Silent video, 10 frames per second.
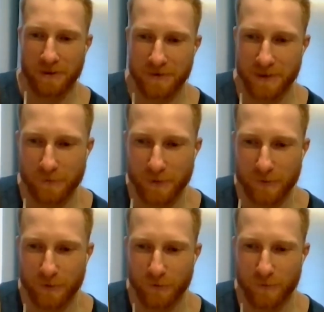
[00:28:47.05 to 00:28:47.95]
I've seen
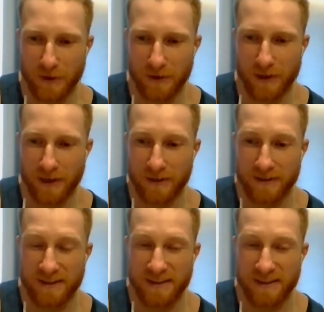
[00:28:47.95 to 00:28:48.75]
people be like